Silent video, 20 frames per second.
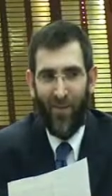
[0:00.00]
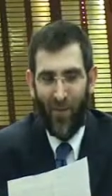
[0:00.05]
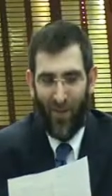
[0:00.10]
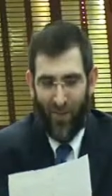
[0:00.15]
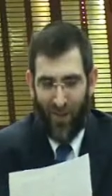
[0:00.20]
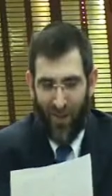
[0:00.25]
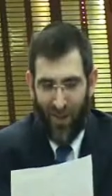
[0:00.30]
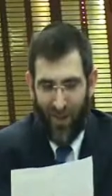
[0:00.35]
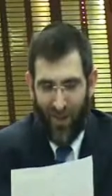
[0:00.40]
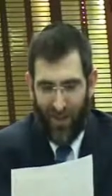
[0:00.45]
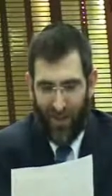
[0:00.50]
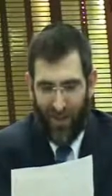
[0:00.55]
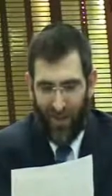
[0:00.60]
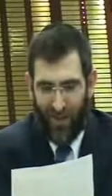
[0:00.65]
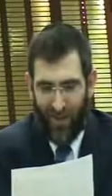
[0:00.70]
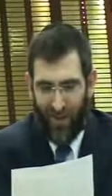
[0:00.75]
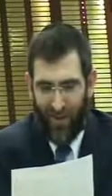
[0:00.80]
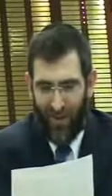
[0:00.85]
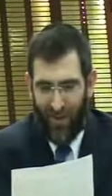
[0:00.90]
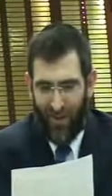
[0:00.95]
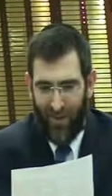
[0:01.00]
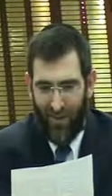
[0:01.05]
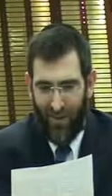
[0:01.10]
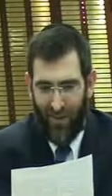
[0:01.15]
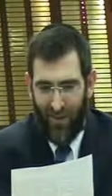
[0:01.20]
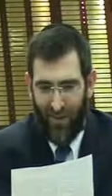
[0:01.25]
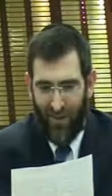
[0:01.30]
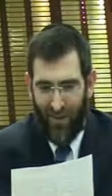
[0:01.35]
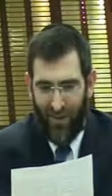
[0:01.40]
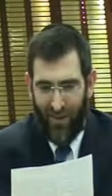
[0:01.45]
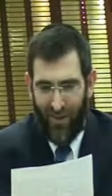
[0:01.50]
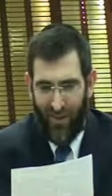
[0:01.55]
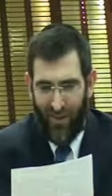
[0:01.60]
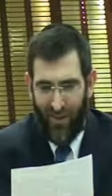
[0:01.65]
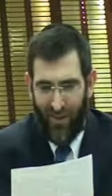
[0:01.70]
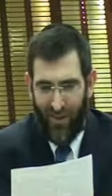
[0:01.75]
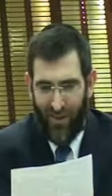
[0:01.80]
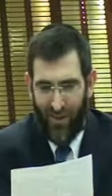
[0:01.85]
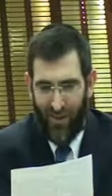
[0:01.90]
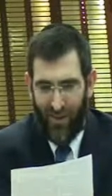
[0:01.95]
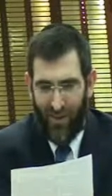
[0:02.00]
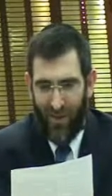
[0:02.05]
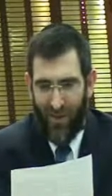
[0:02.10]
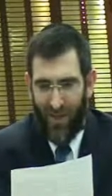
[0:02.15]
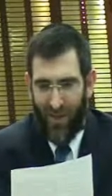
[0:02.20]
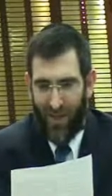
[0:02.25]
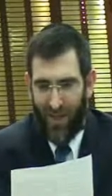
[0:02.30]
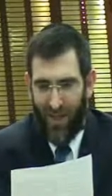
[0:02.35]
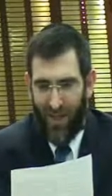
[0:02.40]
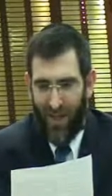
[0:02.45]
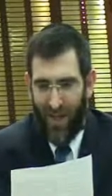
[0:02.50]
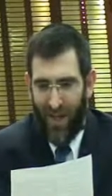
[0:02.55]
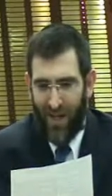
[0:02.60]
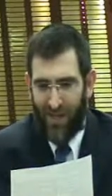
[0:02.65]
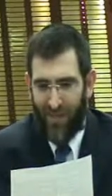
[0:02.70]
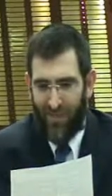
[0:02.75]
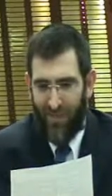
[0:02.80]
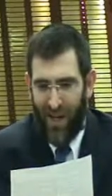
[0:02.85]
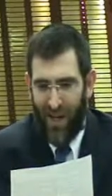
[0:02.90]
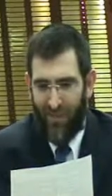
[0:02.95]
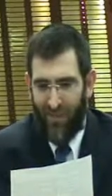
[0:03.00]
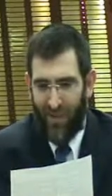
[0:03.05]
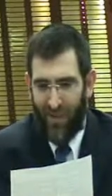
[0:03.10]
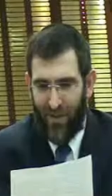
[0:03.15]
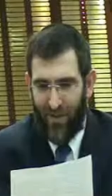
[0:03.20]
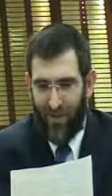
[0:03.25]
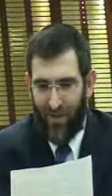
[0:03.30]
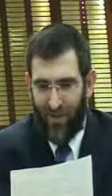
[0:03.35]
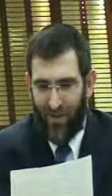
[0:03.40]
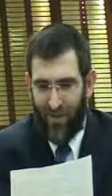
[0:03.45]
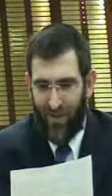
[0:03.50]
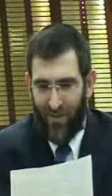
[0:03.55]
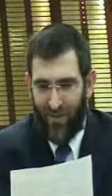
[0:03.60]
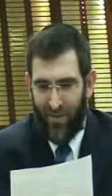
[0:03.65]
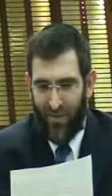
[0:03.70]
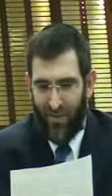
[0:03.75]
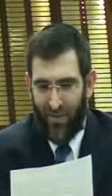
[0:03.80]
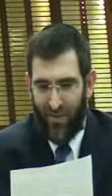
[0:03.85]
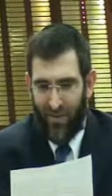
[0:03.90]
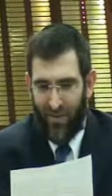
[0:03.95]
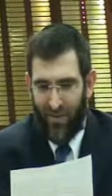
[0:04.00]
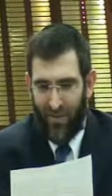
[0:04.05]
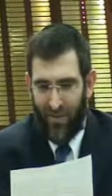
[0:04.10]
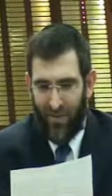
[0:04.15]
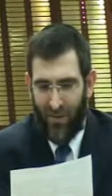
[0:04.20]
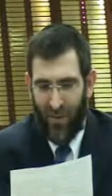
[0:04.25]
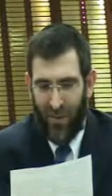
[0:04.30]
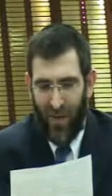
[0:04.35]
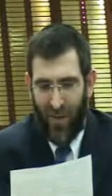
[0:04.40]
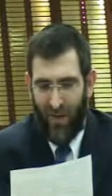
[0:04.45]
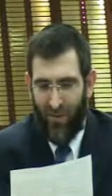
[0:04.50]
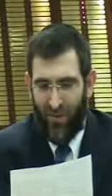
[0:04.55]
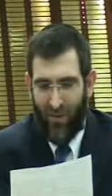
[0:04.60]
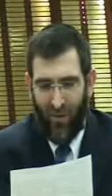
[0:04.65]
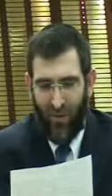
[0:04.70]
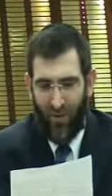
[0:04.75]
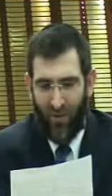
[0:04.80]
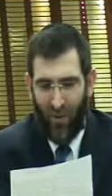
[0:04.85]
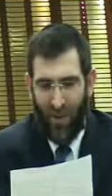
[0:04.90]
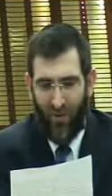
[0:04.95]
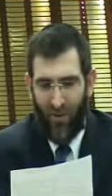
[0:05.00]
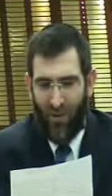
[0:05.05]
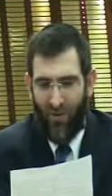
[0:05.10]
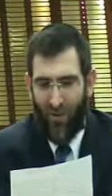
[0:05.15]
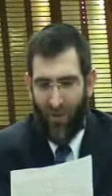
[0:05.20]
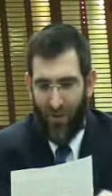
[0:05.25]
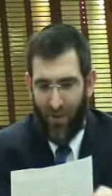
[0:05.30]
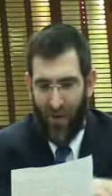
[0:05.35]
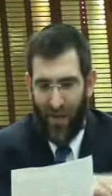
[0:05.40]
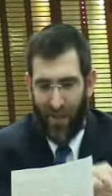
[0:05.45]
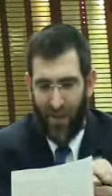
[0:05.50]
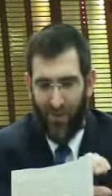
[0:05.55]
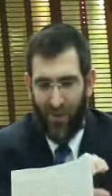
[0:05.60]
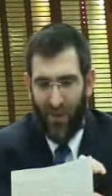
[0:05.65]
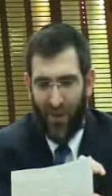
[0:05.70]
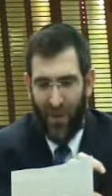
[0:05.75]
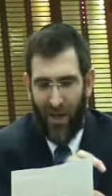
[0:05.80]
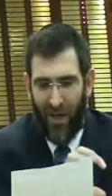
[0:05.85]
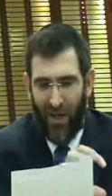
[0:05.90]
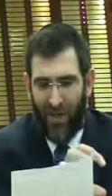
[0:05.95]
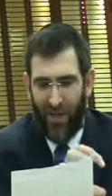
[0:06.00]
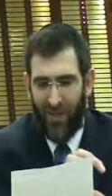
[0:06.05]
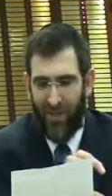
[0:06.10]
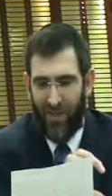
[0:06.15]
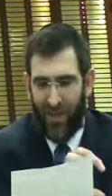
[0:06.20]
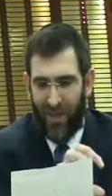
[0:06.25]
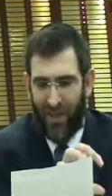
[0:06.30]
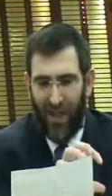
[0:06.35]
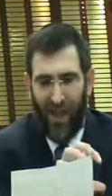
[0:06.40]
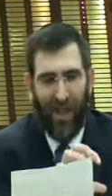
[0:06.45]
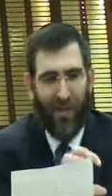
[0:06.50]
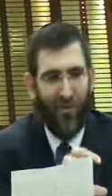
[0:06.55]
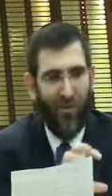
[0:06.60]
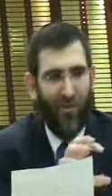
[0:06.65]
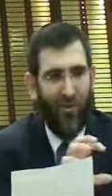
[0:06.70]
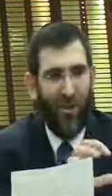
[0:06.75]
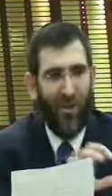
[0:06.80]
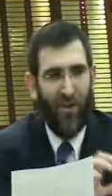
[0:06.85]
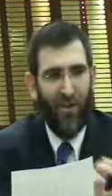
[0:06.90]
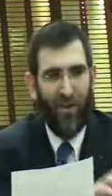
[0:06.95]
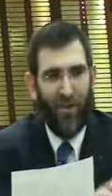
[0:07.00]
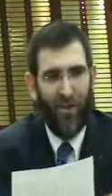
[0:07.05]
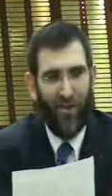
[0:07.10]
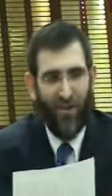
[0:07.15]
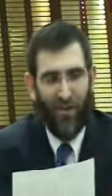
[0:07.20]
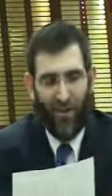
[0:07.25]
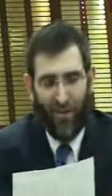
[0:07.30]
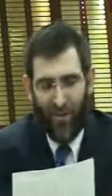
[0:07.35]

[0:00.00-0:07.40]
Good, you get the idea here. So within these ten lines of Talmud, we're going to have all. We're going to, we have a whole textbook on the psychology of anger.